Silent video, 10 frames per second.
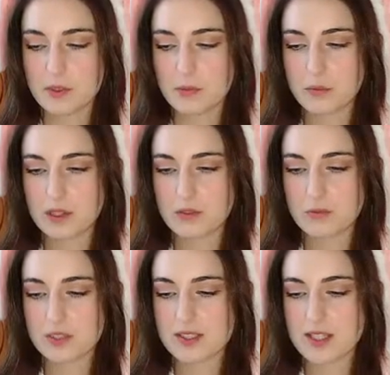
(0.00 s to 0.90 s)
what
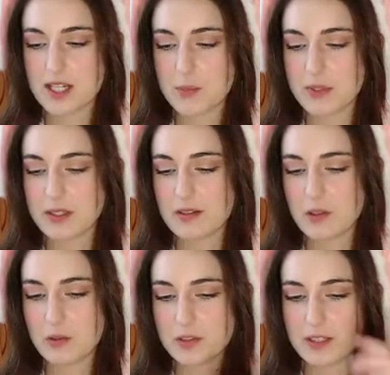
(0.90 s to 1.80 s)
what's the app
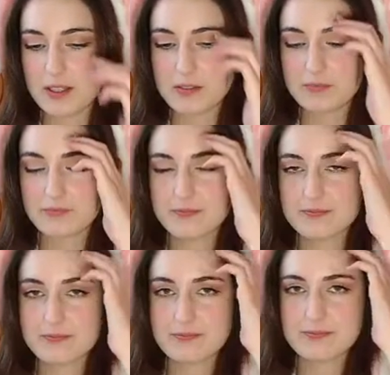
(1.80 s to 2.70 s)
called again?
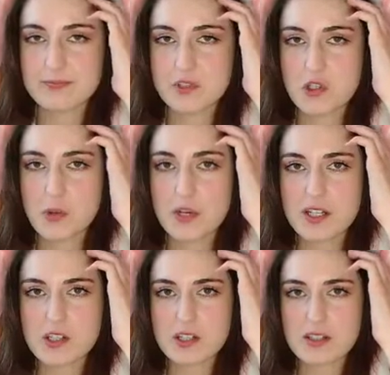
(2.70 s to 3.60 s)

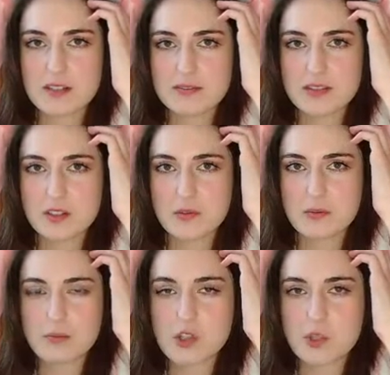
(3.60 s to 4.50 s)
Shueisha,
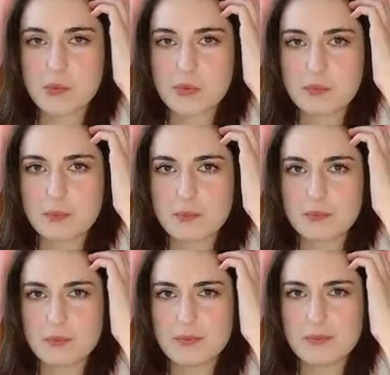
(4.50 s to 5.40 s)
no, Jump,
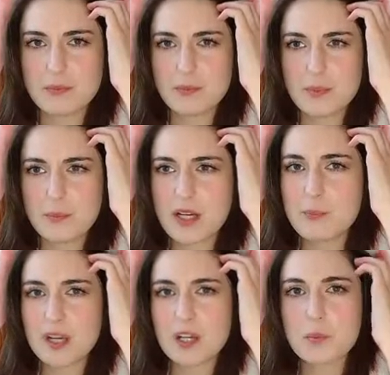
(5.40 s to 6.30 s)

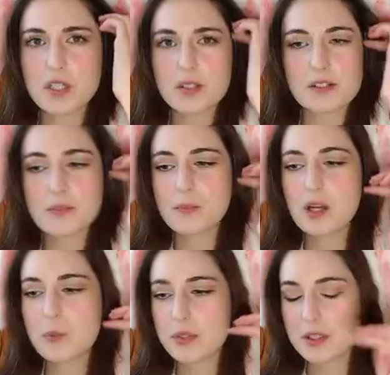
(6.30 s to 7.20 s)
Manga Plus,
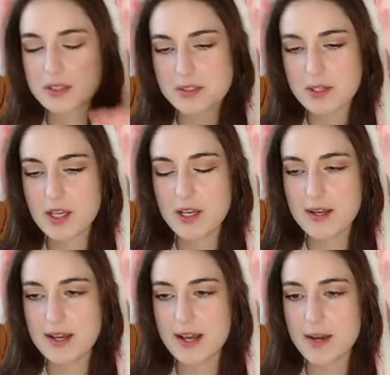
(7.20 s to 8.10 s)
Manga Plus
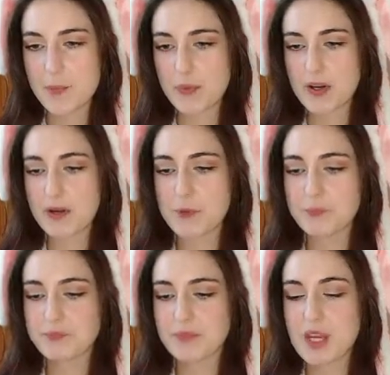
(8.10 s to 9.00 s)
app.
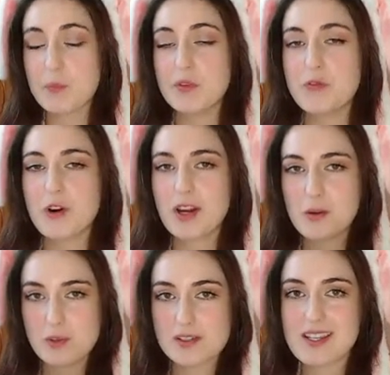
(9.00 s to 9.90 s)
Um, before
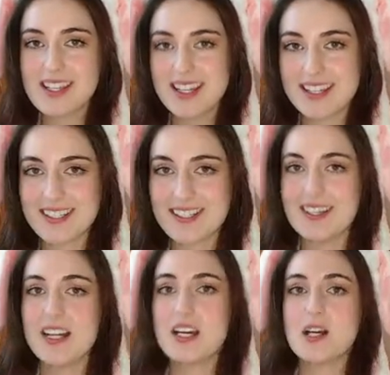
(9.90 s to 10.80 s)
it was again
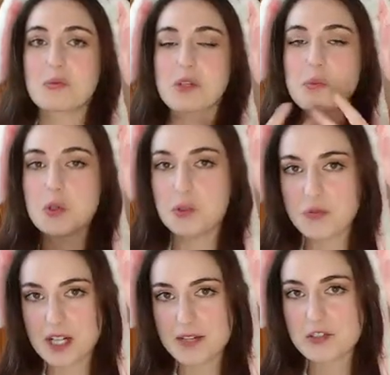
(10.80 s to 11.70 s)

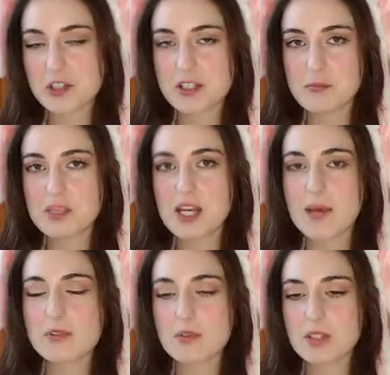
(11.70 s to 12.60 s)
removed after some
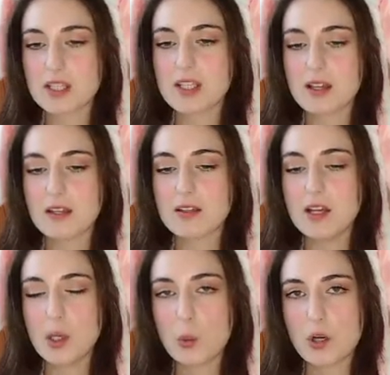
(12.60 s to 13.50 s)
time, so they can
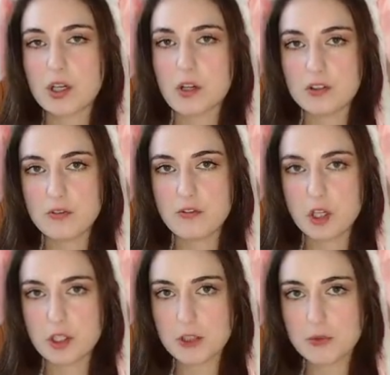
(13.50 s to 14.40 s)
work on the
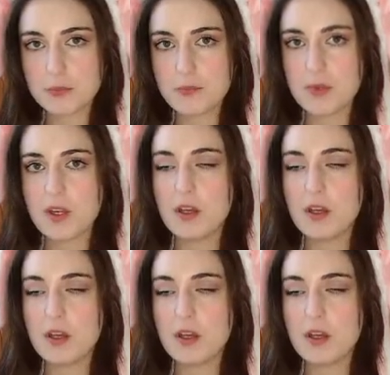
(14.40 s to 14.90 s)
volume